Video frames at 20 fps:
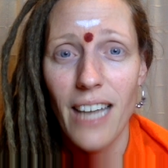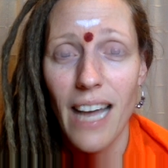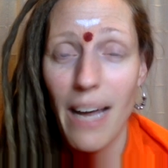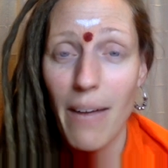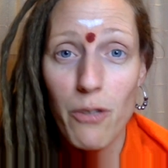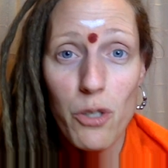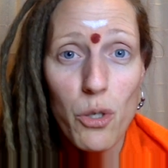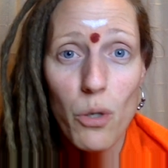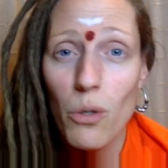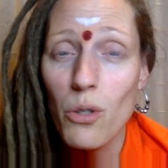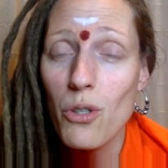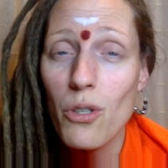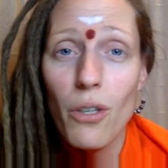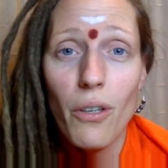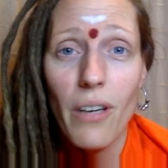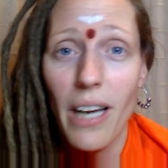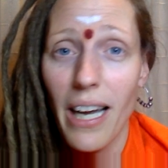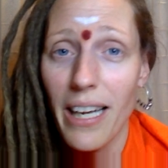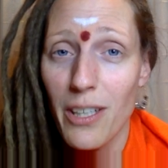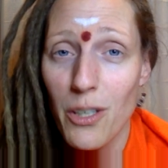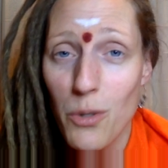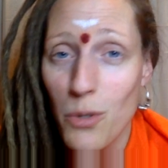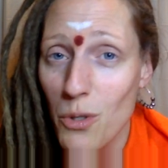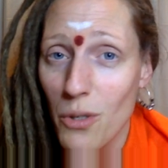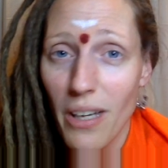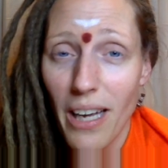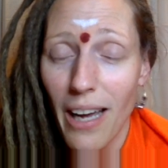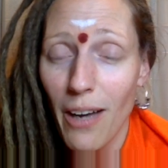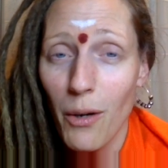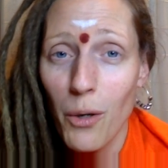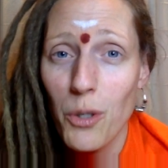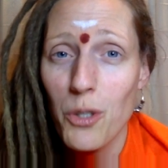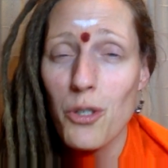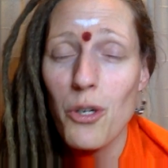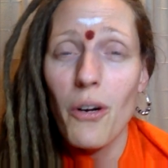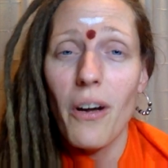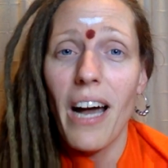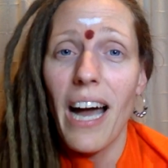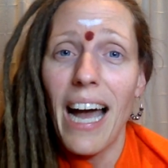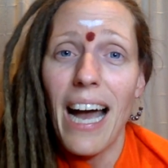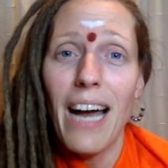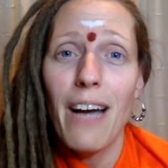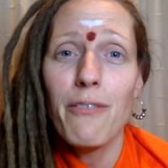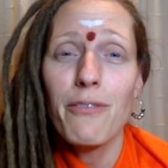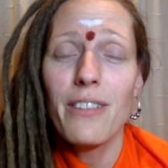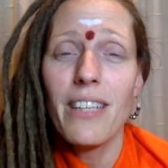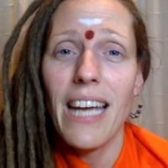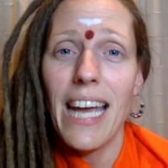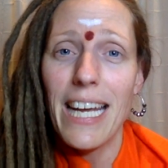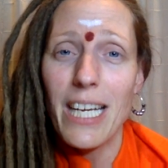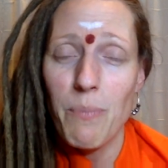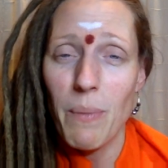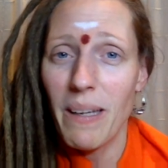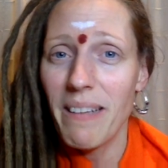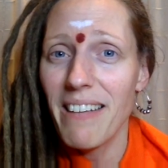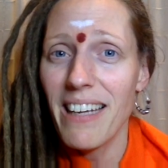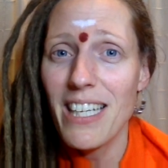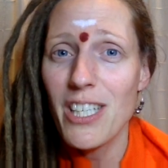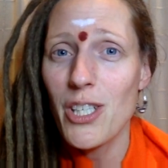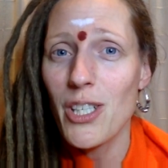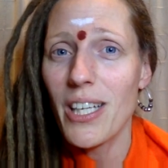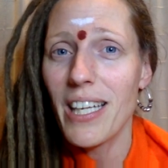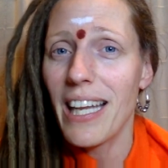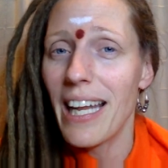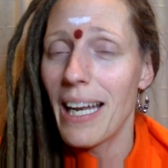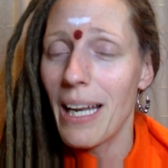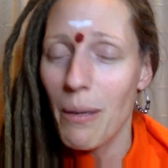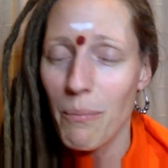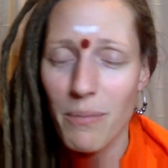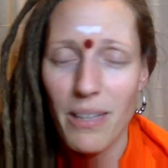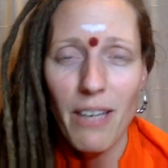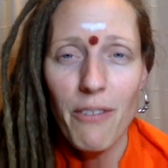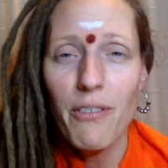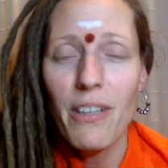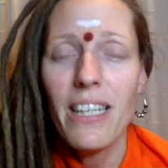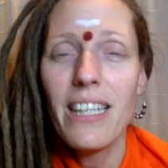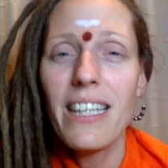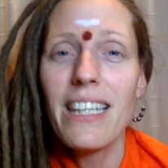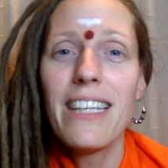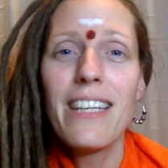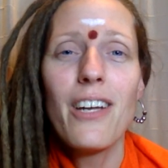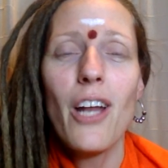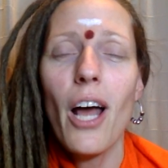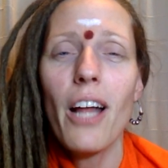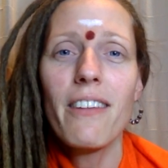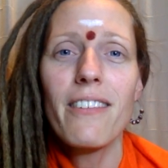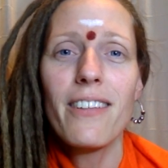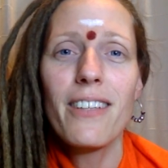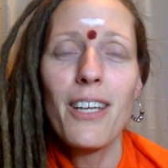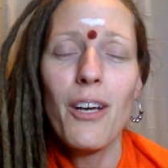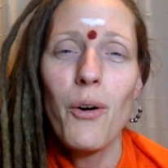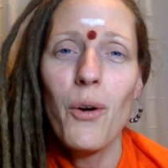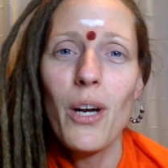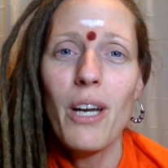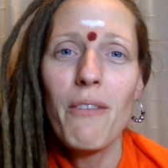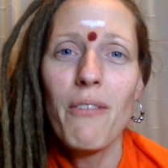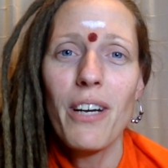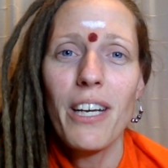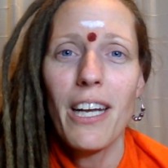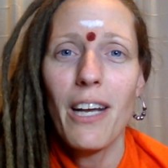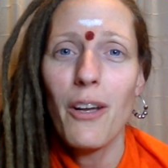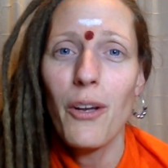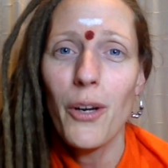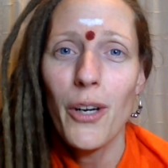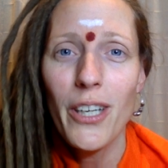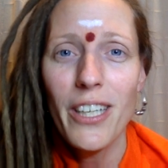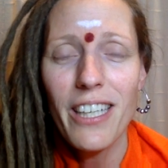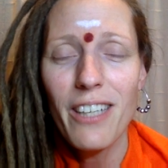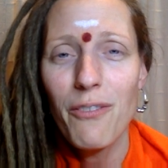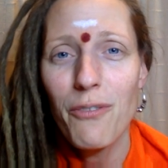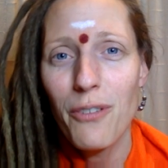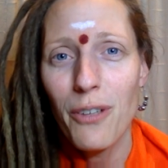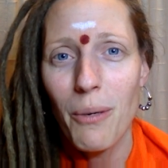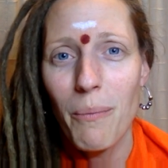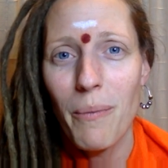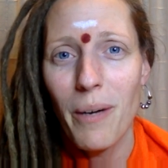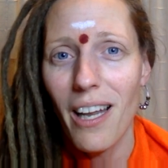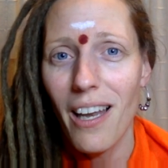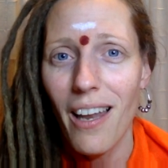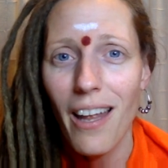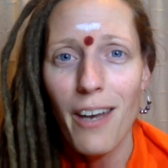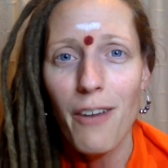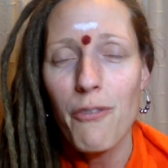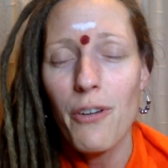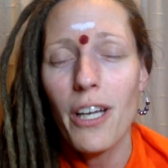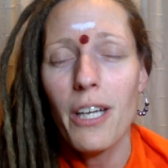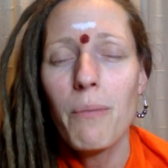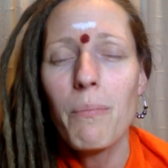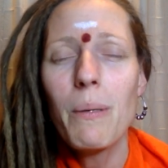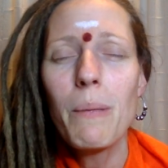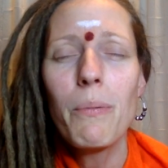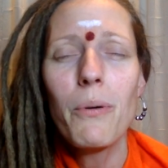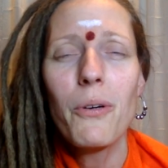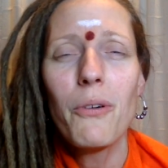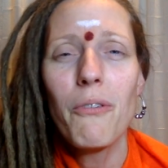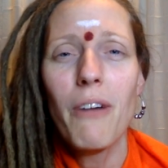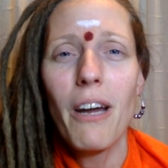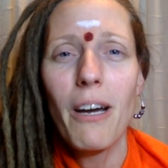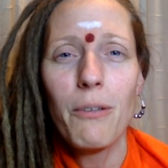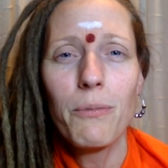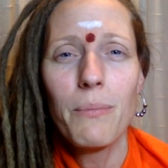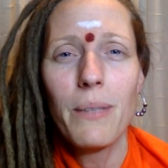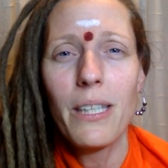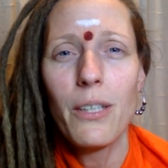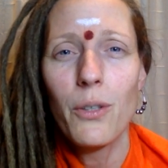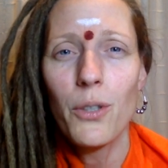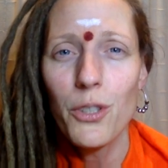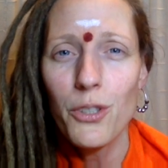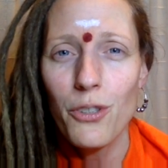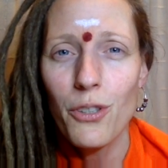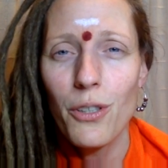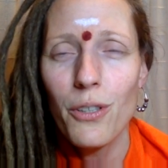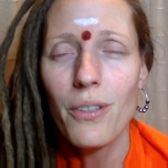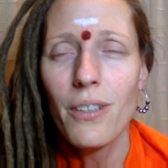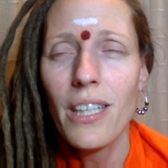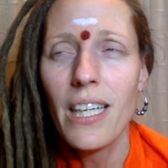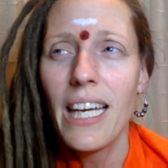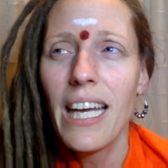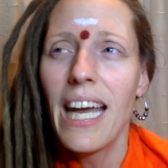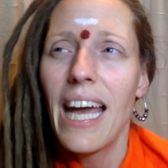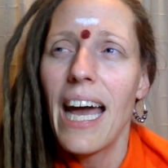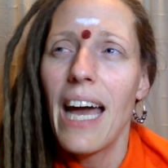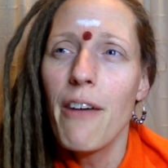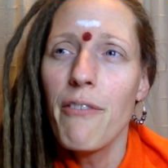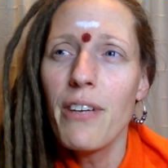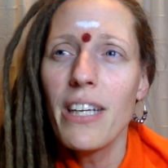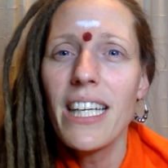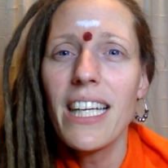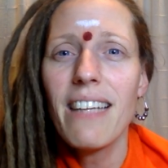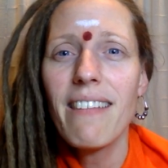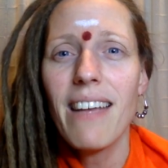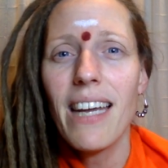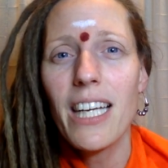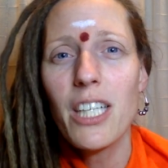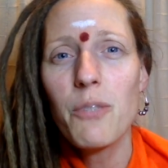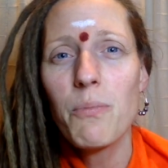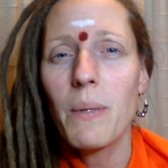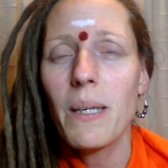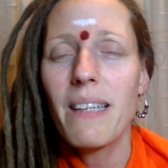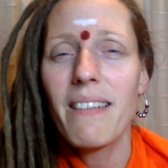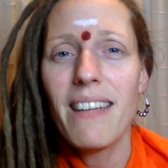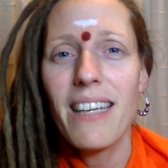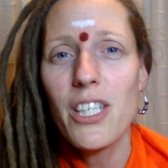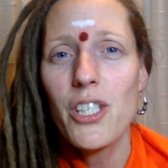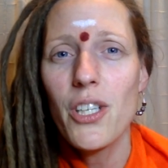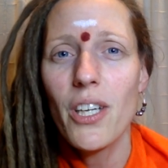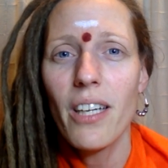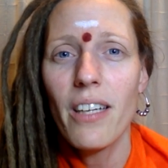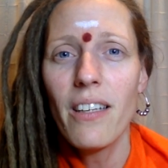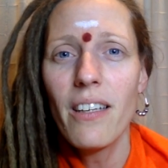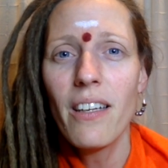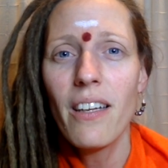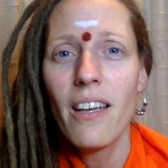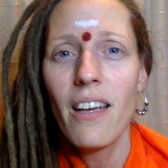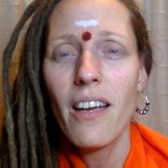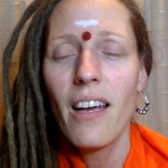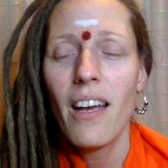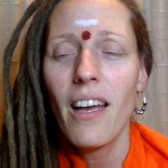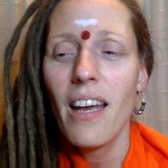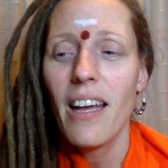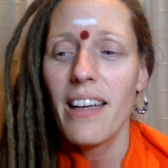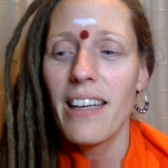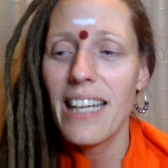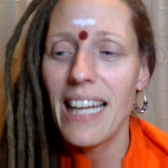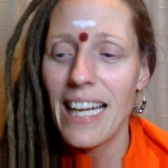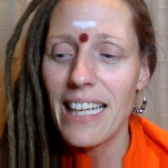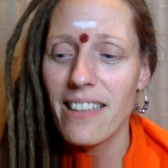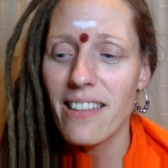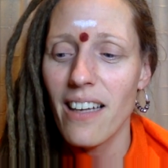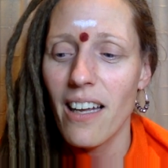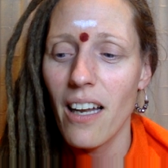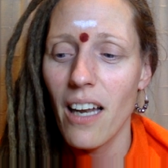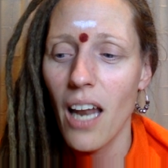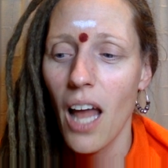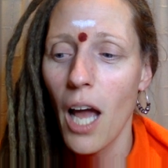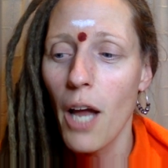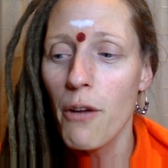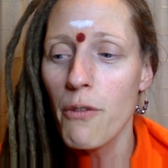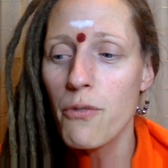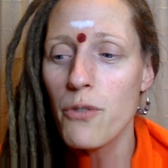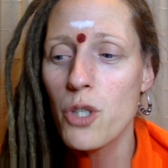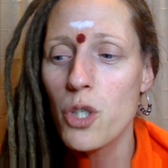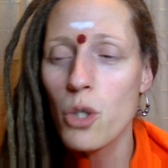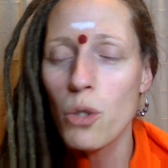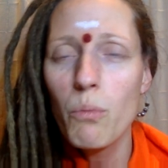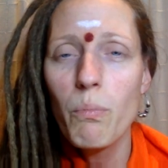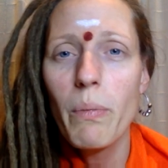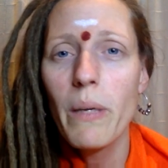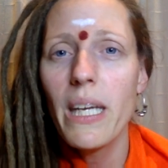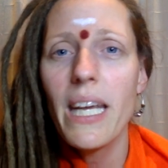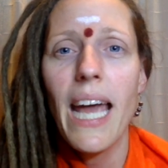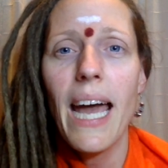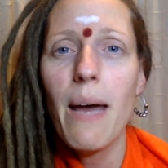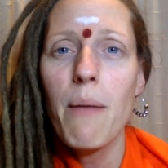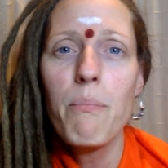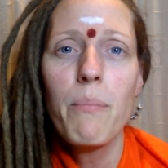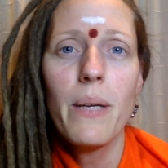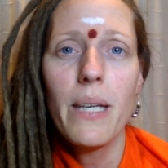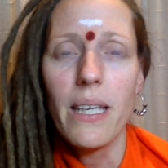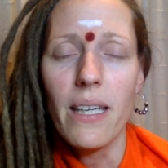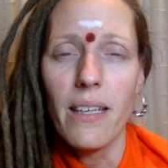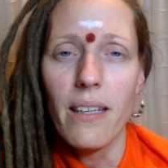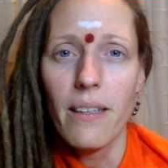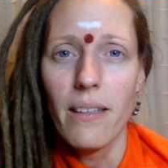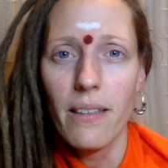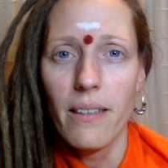I used to also have the expectation, and I'm definitely not the only one, I heard it from a lot of other people around me also, having that expectation that life should be happy.